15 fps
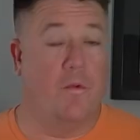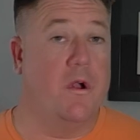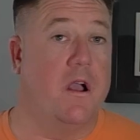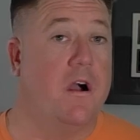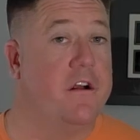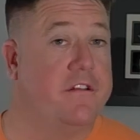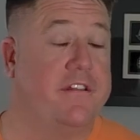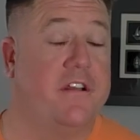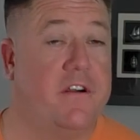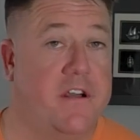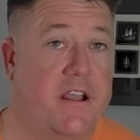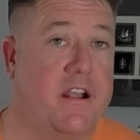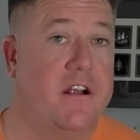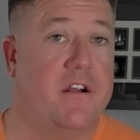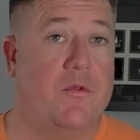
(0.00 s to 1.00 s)
We are still
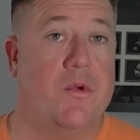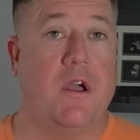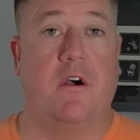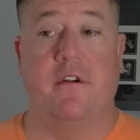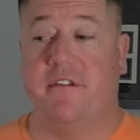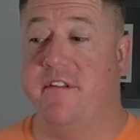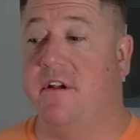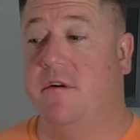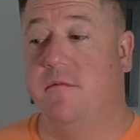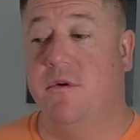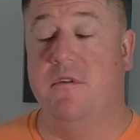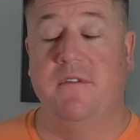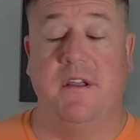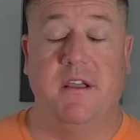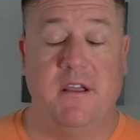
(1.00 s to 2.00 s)
here and we are still
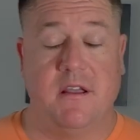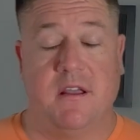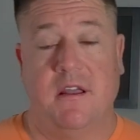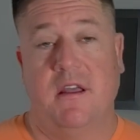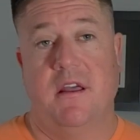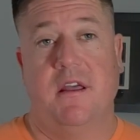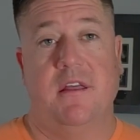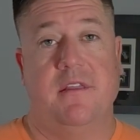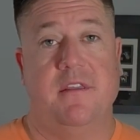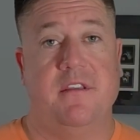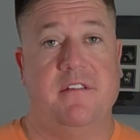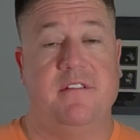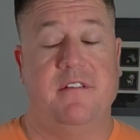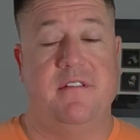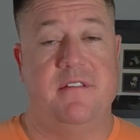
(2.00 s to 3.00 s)
moving
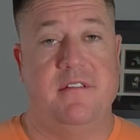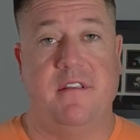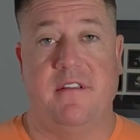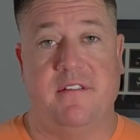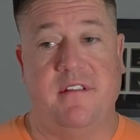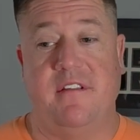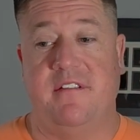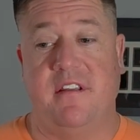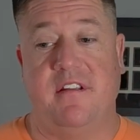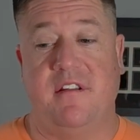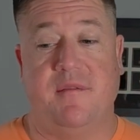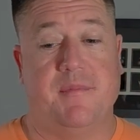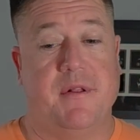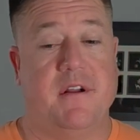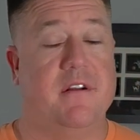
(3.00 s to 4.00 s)
this
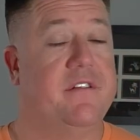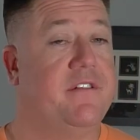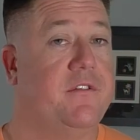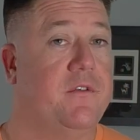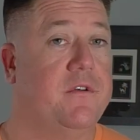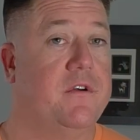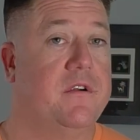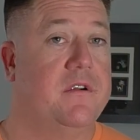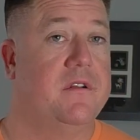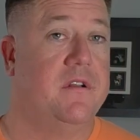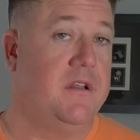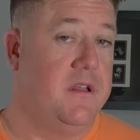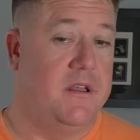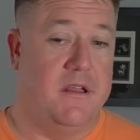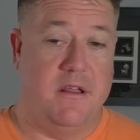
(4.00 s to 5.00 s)
TCG player store
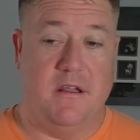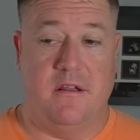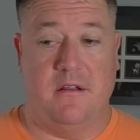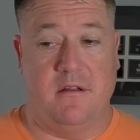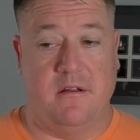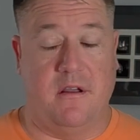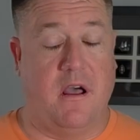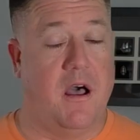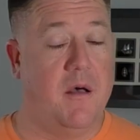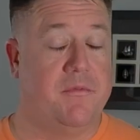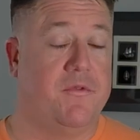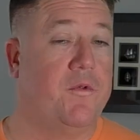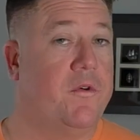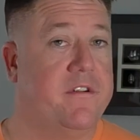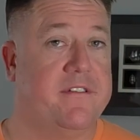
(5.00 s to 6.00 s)

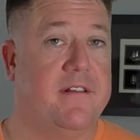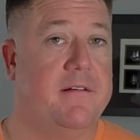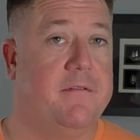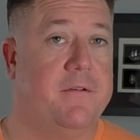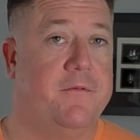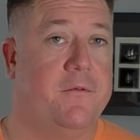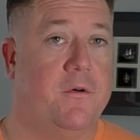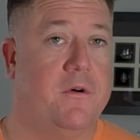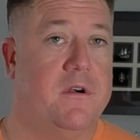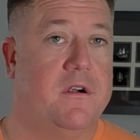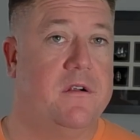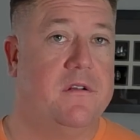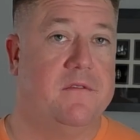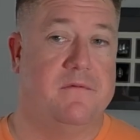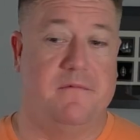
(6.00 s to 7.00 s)
up towards level
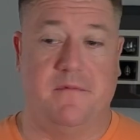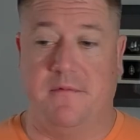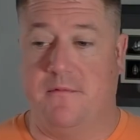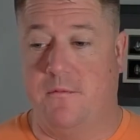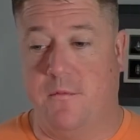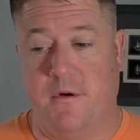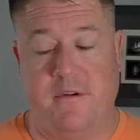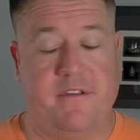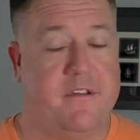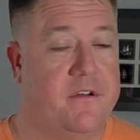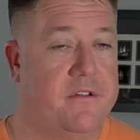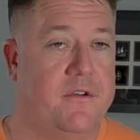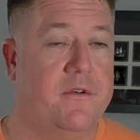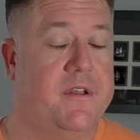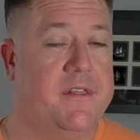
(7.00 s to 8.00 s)
4. We're
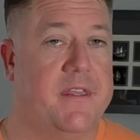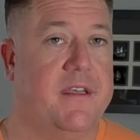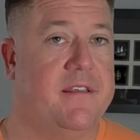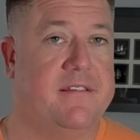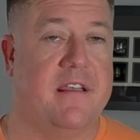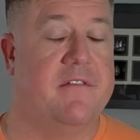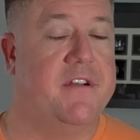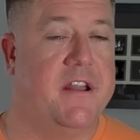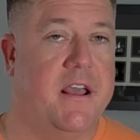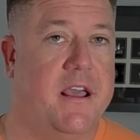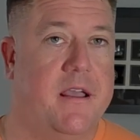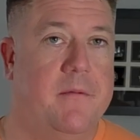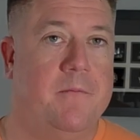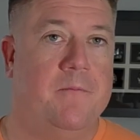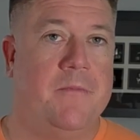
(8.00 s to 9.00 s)
still doing things every
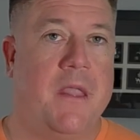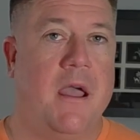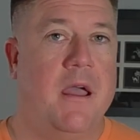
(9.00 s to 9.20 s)
day.